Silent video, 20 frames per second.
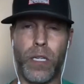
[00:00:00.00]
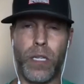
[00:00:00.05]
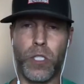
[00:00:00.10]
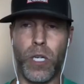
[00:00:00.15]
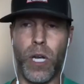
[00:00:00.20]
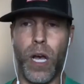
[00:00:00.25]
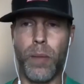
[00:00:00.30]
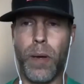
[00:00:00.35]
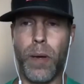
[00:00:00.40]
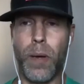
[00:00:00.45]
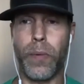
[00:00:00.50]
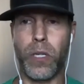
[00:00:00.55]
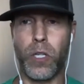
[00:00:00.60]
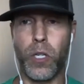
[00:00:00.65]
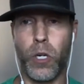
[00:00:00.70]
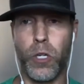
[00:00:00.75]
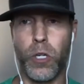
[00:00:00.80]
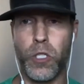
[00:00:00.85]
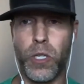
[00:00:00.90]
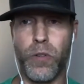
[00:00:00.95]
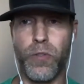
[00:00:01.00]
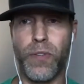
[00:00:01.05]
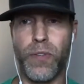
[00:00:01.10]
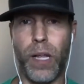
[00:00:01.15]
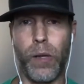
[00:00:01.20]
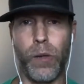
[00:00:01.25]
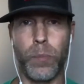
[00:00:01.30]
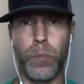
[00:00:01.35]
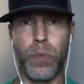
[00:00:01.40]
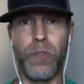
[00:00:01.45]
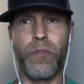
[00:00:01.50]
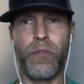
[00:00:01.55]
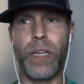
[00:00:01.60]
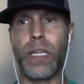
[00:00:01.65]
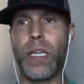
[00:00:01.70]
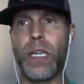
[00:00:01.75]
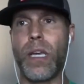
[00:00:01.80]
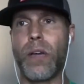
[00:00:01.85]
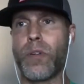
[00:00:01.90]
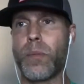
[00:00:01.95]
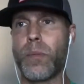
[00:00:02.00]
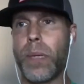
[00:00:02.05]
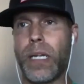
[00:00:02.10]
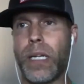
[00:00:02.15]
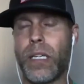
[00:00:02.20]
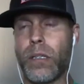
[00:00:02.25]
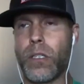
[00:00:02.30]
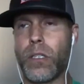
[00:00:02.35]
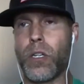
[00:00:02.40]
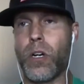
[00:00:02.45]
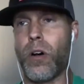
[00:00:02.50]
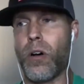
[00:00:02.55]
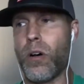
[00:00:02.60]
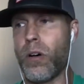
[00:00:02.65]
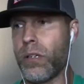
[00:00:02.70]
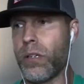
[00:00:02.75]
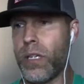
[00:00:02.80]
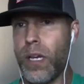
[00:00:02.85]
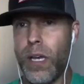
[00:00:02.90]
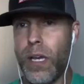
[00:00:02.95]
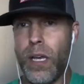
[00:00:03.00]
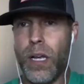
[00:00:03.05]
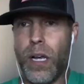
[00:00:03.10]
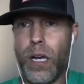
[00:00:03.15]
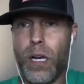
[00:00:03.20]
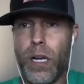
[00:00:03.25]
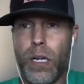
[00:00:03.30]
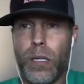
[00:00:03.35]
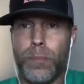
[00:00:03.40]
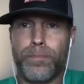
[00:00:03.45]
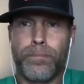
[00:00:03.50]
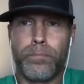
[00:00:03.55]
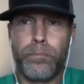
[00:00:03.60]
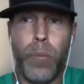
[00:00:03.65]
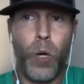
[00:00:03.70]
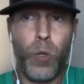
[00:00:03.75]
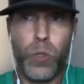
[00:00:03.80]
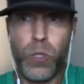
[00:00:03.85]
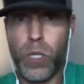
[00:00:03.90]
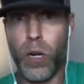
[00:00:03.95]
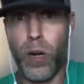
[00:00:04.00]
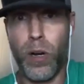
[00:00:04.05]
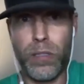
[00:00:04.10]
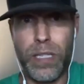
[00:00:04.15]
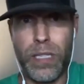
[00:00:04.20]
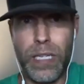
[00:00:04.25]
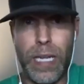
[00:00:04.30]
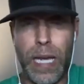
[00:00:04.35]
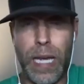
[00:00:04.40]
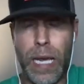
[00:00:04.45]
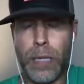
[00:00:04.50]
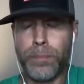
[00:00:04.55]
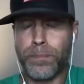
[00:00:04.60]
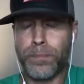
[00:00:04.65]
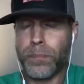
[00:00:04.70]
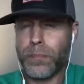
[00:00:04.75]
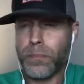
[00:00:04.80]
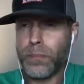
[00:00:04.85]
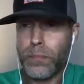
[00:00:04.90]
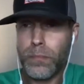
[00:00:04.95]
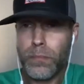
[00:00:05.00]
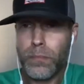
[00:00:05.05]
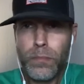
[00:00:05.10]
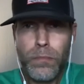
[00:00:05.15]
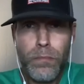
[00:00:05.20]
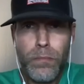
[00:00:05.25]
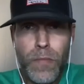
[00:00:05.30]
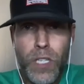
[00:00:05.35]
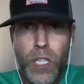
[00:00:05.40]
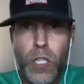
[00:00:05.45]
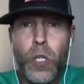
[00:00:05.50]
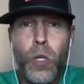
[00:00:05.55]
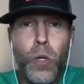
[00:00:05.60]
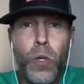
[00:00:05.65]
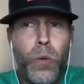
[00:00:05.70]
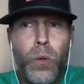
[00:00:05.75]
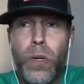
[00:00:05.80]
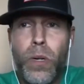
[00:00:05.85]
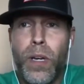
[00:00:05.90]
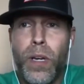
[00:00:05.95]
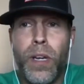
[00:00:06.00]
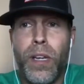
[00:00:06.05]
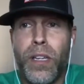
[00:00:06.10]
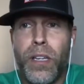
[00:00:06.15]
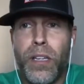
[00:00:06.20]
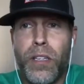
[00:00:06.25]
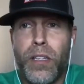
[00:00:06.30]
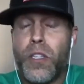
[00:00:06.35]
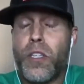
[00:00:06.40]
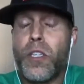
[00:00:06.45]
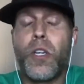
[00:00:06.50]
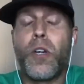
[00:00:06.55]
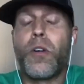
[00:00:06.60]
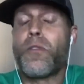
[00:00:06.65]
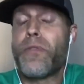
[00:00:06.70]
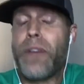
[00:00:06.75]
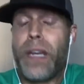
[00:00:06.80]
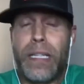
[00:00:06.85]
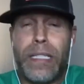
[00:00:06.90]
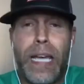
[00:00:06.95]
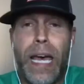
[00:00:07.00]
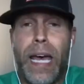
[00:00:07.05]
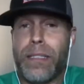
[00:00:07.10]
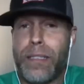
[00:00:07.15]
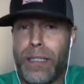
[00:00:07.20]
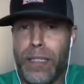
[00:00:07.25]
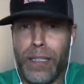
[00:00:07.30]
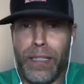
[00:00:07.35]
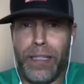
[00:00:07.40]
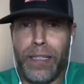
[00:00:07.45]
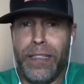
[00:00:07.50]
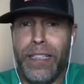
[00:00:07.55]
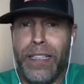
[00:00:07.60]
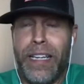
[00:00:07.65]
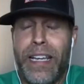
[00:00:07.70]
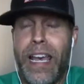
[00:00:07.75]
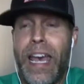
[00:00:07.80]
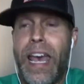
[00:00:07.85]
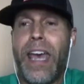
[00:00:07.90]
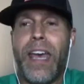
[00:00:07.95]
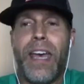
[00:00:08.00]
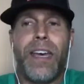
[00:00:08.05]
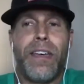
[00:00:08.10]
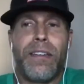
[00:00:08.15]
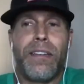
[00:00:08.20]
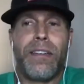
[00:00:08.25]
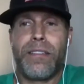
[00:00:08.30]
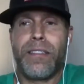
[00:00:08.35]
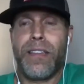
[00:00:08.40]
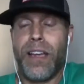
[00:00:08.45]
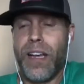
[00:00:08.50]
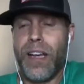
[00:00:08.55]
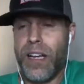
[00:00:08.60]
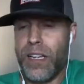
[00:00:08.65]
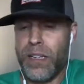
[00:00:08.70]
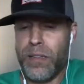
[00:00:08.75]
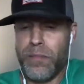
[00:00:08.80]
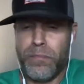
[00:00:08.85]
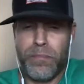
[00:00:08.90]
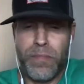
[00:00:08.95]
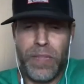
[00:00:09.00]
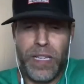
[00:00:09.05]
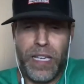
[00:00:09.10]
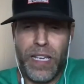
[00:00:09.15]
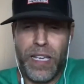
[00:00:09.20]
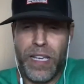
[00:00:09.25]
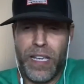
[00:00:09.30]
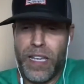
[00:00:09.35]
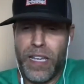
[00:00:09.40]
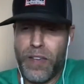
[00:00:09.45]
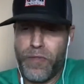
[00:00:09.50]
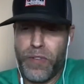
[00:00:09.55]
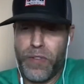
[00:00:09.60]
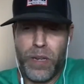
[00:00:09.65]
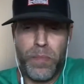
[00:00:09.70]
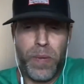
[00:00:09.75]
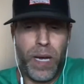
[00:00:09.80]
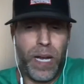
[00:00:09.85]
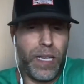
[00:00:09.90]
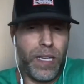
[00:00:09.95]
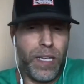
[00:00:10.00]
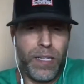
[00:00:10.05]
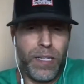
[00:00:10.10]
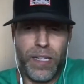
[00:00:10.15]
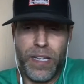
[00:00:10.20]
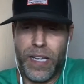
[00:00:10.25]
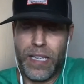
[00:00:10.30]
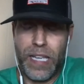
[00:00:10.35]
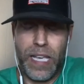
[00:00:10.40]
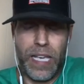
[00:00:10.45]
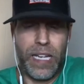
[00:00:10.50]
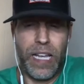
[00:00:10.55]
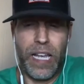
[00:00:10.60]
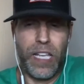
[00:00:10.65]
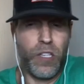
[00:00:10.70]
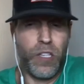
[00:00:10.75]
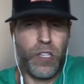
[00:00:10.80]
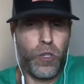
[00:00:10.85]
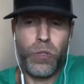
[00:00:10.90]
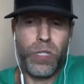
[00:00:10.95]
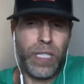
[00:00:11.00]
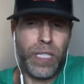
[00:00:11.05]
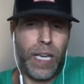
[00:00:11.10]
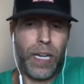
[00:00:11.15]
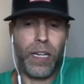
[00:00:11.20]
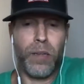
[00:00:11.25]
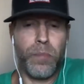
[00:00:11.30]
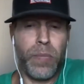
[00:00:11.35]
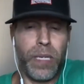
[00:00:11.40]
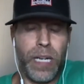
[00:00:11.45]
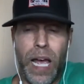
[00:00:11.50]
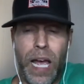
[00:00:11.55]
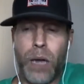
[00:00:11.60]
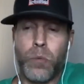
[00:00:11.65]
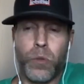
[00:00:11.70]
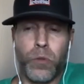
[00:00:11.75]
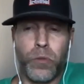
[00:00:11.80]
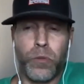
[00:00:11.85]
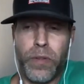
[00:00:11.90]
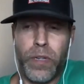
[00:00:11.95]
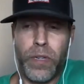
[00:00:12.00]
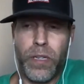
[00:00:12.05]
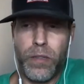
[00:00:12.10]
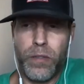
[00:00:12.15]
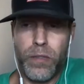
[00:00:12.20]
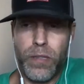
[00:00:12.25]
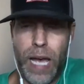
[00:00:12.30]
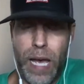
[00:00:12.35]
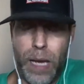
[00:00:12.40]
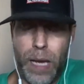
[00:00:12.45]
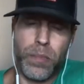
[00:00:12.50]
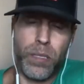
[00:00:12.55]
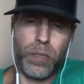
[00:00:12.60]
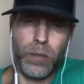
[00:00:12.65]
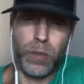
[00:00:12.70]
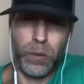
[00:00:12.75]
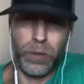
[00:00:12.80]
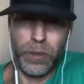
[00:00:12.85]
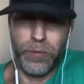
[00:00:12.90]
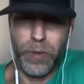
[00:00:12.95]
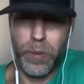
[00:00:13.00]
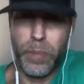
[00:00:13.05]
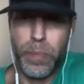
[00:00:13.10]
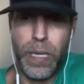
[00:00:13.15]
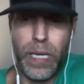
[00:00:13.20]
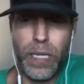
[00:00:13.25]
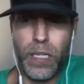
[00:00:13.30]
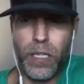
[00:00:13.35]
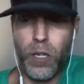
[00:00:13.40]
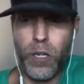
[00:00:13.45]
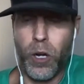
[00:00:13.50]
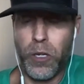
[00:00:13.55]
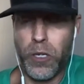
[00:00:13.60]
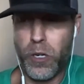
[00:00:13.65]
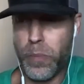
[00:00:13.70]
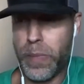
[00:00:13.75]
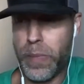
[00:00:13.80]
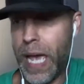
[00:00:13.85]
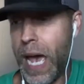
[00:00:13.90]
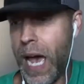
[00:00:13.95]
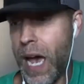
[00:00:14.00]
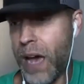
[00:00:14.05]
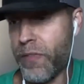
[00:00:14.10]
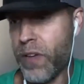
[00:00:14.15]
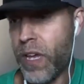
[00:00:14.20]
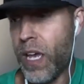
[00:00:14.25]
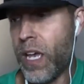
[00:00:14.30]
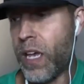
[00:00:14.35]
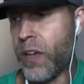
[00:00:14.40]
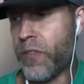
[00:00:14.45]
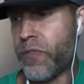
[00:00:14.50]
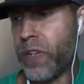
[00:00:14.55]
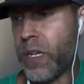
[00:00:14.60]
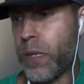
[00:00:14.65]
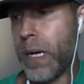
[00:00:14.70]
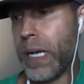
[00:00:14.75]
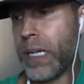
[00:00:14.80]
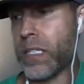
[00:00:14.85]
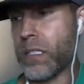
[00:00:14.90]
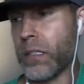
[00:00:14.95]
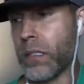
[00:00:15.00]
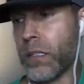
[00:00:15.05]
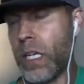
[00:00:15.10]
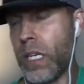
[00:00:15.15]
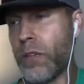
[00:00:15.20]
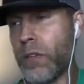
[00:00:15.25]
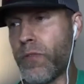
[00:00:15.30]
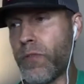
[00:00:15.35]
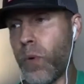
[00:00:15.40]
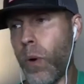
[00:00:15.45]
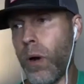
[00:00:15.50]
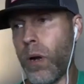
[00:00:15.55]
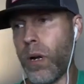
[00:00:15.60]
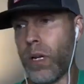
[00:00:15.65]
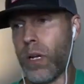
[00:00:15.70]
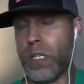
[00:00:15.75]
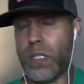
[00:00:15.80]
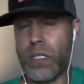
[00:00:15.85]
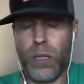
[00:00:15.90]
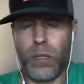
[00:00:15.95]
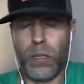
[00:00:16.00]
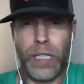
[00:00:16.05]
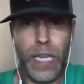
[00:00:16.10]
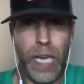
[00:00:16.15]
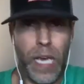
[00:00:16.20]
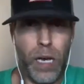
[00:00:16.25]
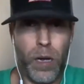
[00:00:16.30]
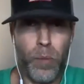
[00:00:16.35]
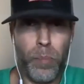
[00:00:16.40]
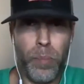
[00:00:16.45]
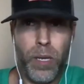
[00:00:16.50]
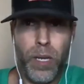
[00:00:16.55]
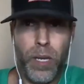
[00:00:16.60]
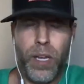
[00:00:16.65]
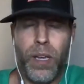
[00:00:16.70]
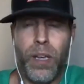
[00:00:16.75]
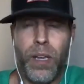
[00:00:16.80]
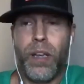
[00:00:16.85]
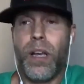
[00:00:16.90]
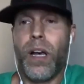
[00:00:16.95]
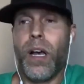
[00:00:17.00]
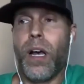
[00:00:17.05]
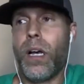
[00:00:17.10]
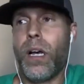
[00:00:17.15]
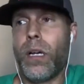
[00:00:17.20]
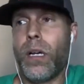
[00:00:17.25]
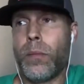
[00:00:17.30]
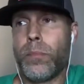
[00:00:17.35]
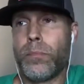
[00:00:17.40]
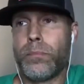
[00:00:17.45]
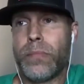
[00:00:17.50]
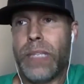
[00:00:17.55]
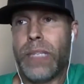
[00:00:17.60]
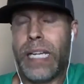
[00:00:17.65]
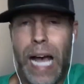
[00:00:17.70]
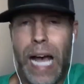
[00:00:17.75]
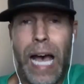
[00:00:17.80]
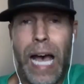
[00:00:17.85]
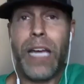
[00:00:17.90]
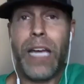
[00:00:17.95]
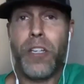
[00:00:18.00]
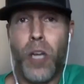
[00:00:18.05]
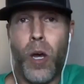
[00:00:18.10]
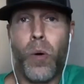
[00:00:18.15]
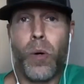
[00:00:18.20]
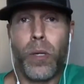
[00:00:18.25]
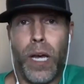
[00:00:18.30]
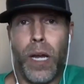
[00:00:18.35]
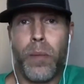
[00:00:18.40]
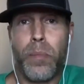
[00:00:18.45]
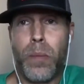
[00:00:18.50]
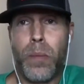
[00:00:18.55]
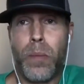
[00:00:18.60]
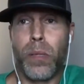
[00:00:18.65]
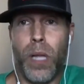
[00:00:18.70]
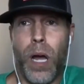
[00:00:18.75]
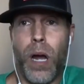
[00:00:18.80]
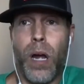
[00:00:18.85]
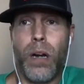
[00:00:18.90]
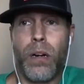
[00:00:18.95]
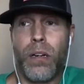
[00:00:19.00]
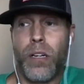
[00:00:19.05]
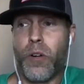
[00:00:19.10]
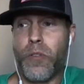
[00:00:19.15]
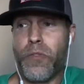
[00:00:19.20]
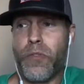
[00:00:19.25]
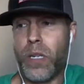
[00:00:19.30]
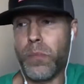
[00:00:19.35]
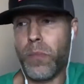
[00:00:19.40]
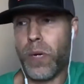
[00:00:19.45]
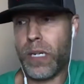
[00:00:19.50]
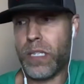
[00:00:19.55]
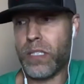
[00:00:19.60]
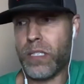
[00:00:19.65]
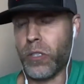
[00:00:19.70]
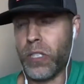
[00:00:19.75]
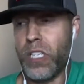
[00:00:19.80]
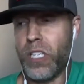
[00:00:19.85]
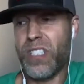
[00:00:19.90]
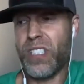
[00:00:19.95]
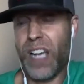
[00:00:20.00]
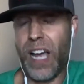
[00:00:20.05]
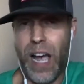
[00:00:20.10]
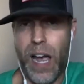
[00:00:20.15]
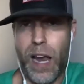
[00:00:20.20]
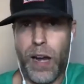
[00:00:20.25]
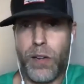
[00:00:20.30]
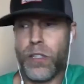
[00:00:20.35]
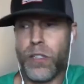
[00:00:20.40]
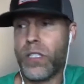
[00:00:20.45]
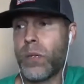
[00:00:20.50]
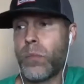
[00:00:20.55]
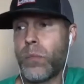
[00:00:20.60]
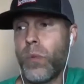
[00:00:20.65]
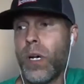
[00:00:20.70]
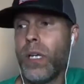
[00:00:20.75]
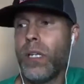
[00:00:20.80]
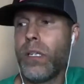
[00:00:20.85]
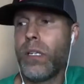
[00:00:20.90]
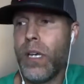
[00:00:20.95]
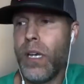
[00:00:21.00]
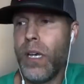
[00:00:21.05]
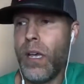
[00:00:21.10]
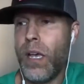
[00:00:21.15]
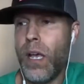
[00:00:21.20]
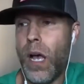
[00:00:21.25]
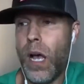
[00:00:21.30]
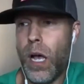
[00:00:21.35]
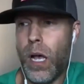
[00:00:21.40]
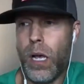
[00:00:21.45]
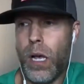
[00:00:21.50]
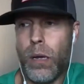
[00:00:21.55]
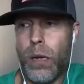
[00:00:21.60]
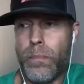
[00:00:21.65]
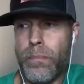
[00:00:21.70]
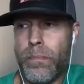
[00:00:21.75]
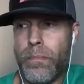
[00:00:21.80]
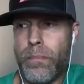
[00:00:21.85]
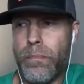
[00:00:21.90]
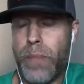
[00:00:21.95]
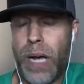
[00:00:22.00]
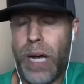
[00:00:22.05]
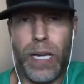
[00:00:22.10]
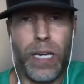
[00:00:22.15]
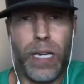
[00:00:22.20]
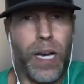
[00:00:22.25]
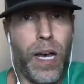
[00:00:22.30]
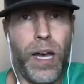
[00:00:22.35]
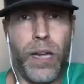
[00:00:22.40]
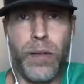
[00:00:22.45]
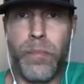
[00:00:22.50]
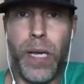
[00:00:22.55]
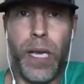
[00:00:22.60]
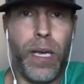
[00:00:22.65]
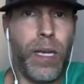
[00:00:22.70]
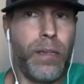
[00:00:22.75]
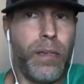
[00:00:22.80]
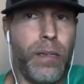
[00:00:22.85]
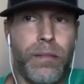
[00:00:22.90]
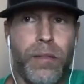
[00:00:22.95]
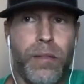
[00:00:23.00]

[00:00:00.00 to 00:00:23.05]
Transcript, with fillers: job. I would encourage you to follow up with Vicky. everybody on the call, um, post call today. You, you're fantastic. And um, if anybody, again, you said it, but I will re absolutely repeat it on your behalf. If anybody's looking for consulting help, um, and I know a lot of people are, or if anybody's looking to hire someone, um, my God, man,